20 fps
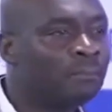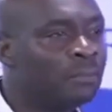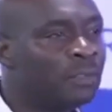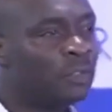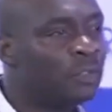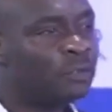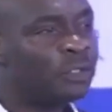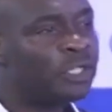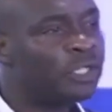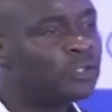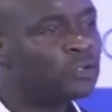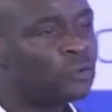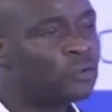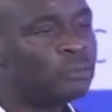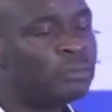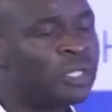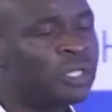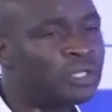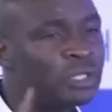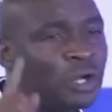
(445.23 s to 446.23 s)
You need to
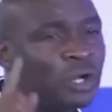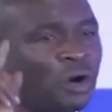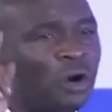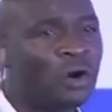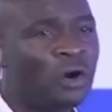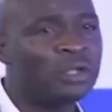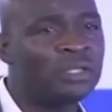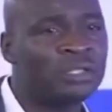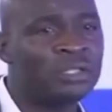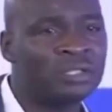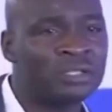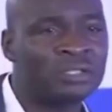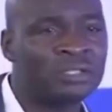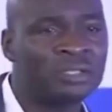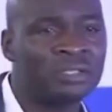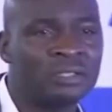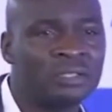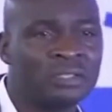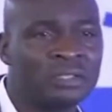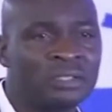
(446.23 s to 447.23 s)
meet God
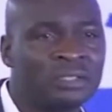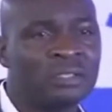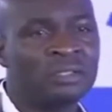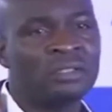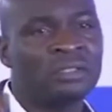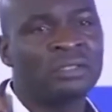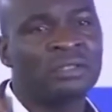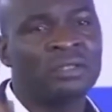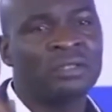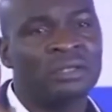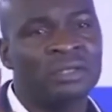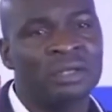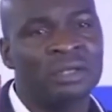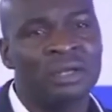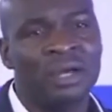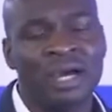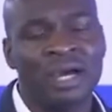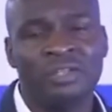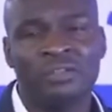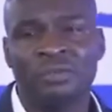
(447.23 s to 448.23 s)

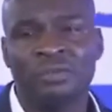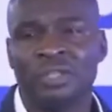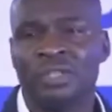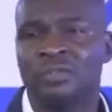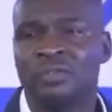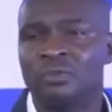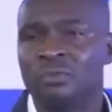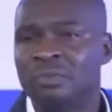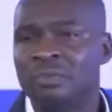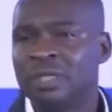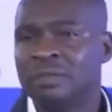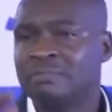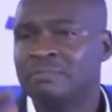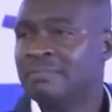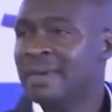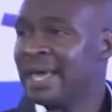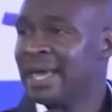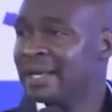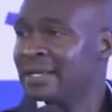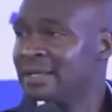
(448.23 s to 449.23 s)
and you need to meet
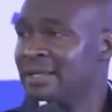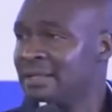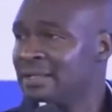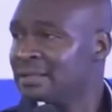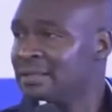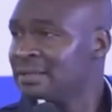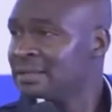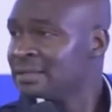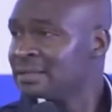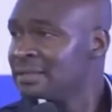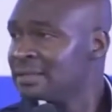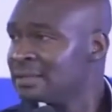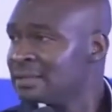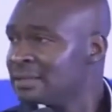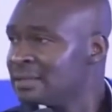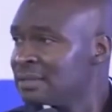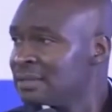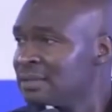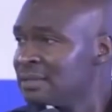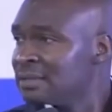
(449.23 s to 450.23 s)
men
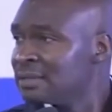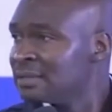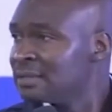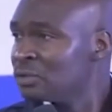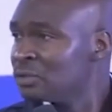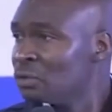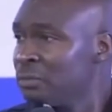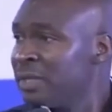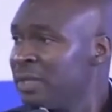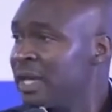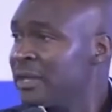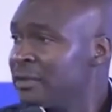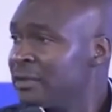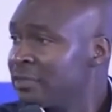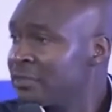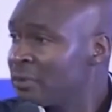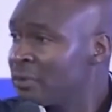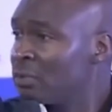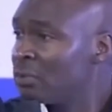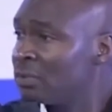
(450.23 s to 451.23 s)
to be
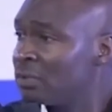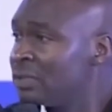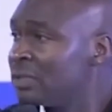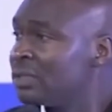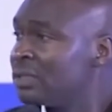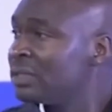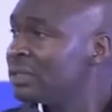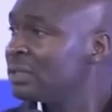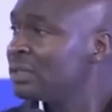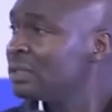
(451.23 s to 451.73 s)
enthroned.